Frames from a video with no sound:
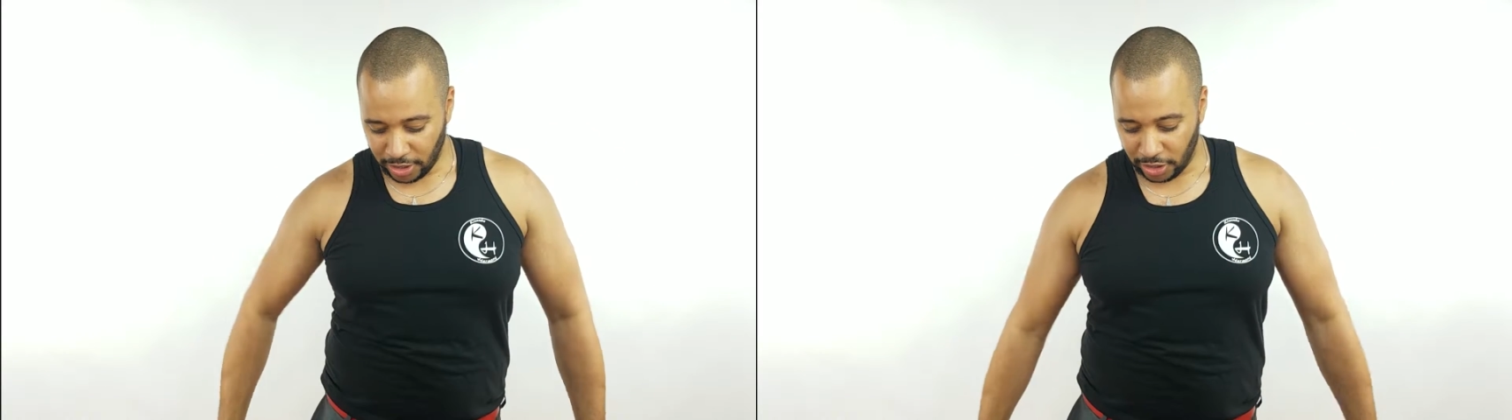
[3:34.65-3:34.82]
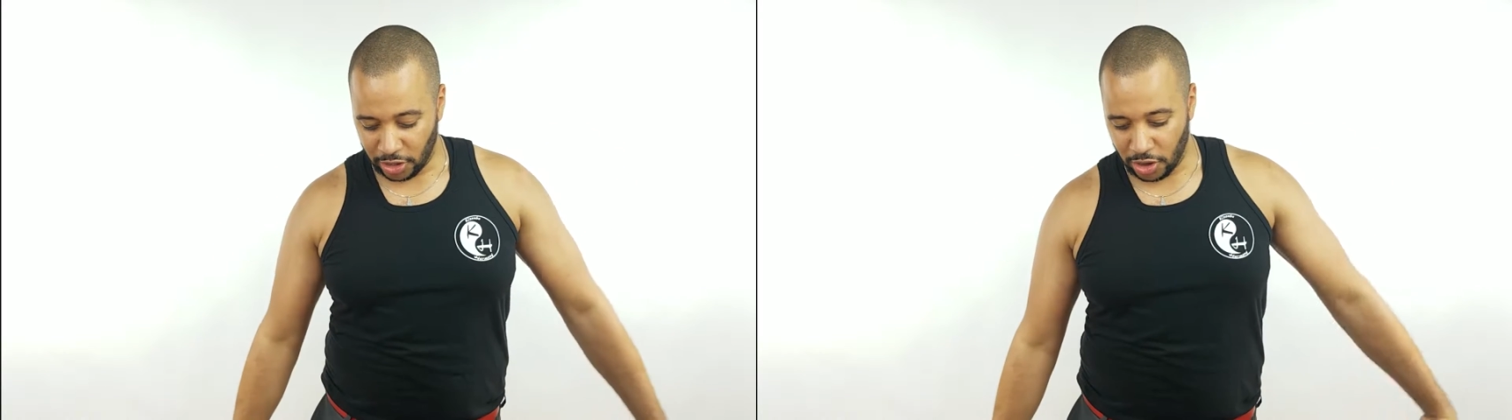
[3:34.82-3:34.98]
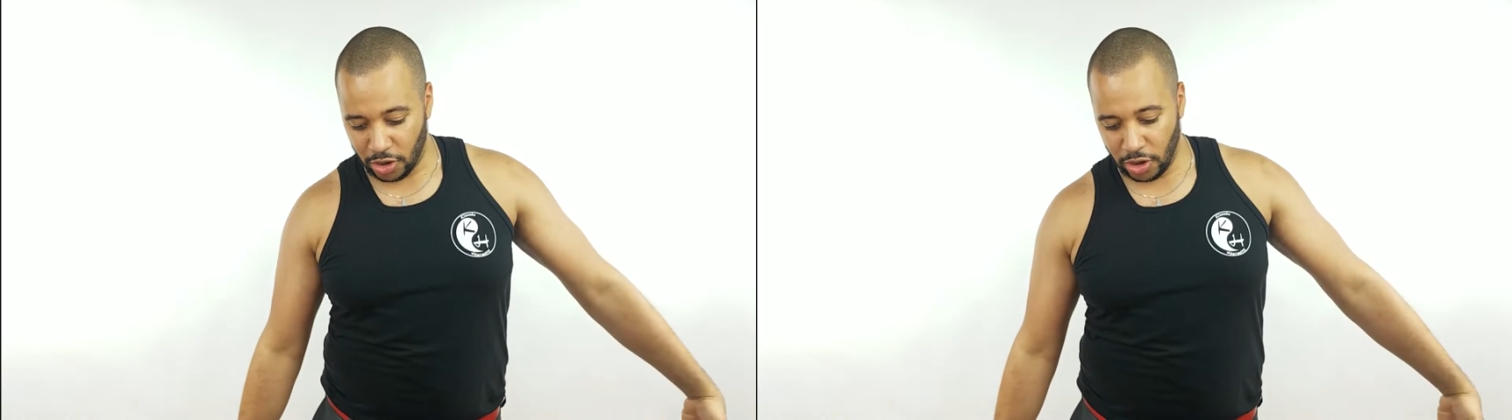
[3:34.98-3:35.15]

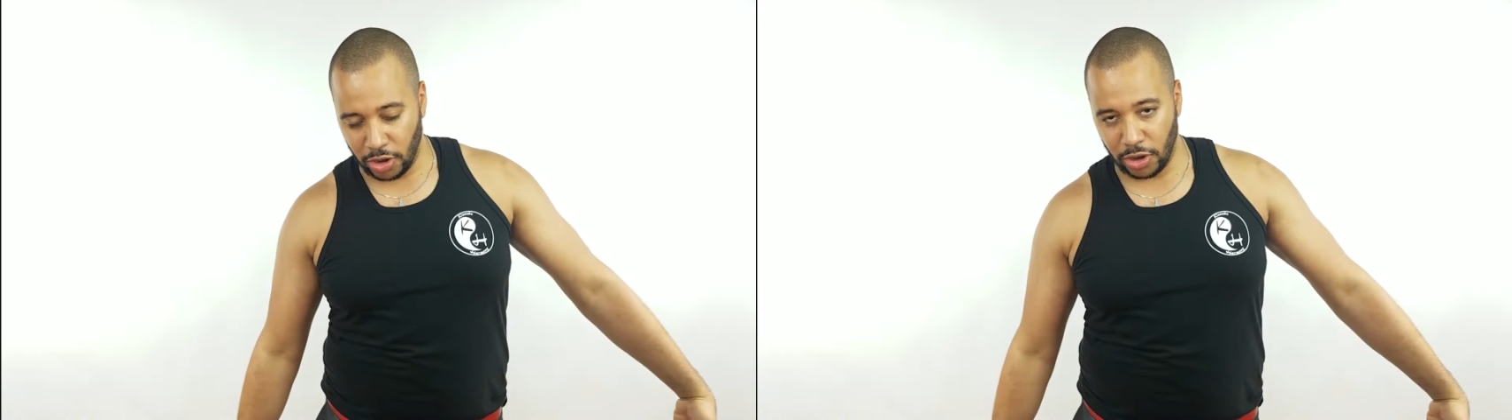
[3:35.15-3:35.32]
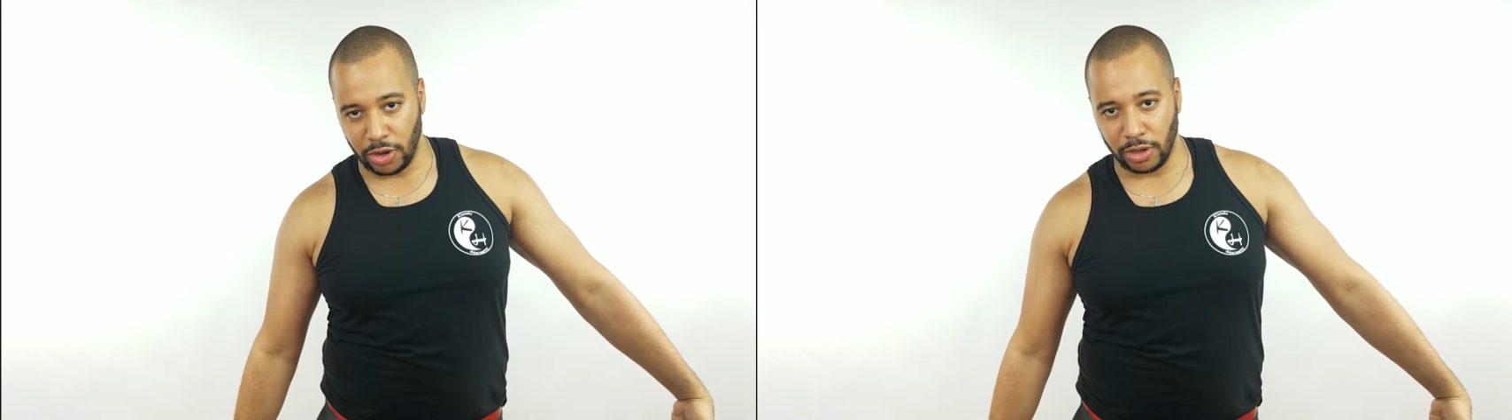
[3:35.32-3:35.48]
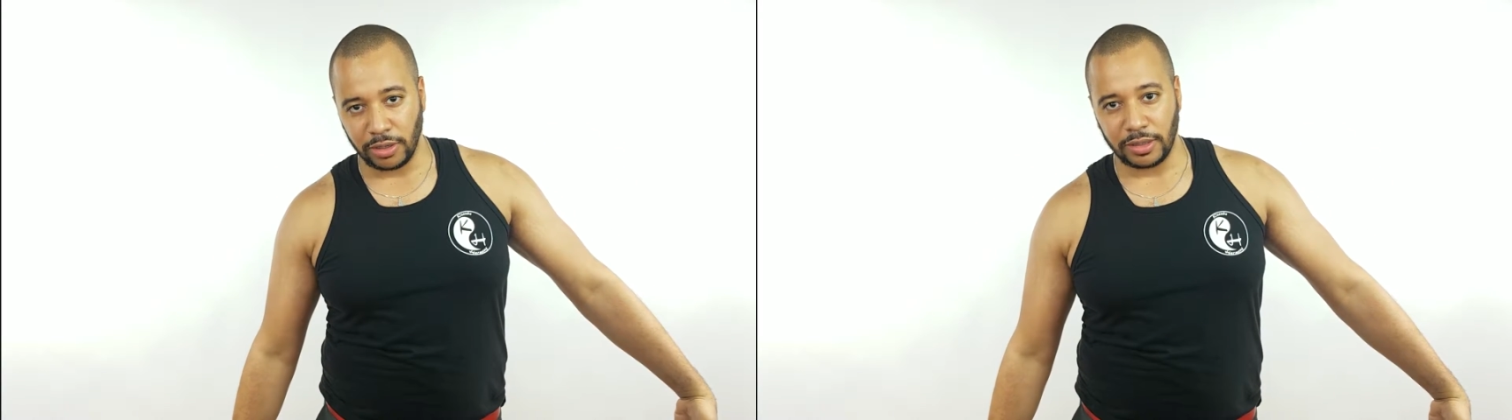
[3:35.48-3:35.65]

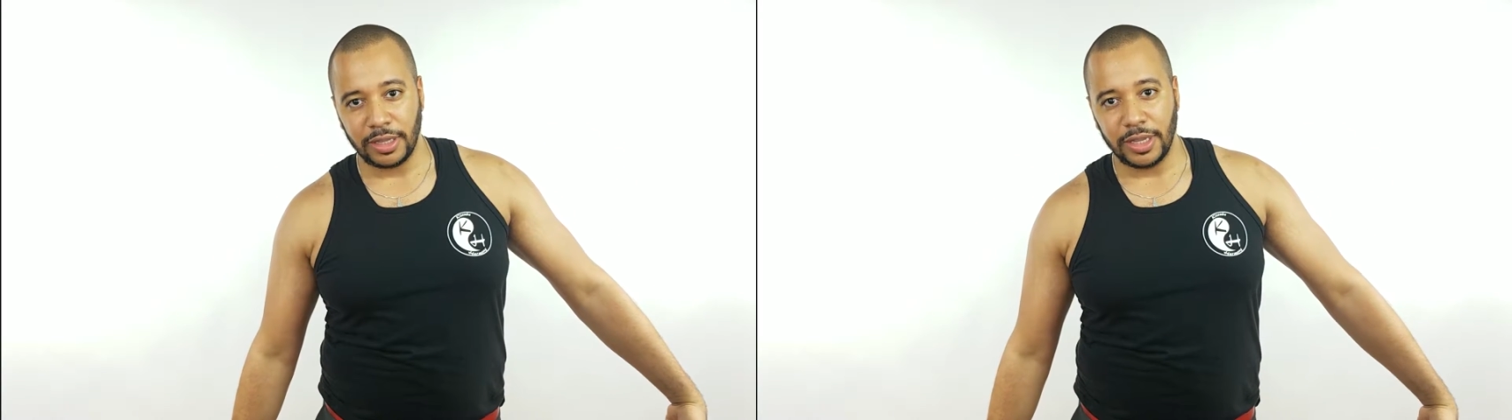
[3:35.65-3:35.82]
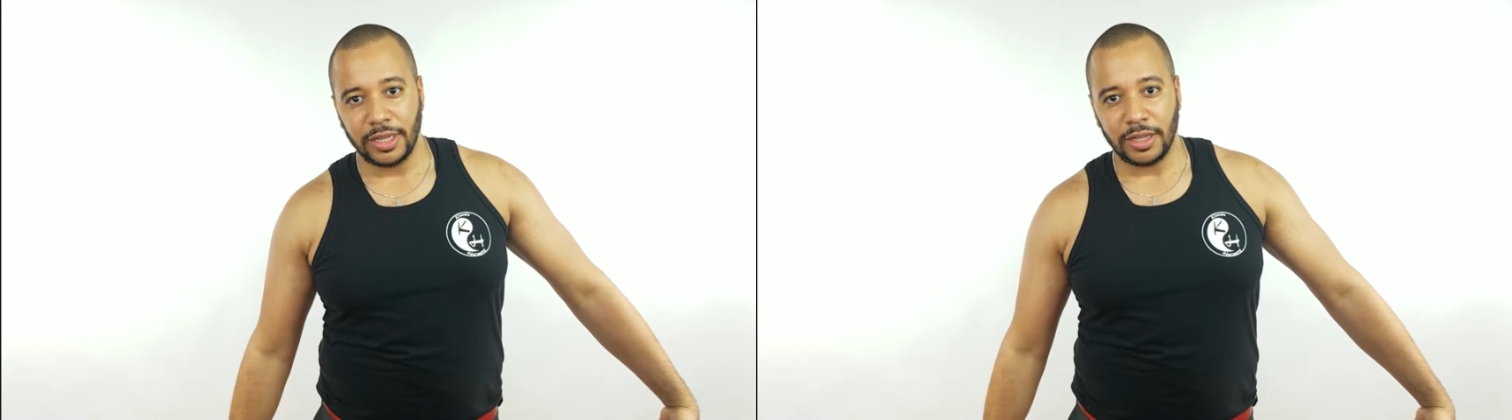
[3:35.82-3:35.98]
long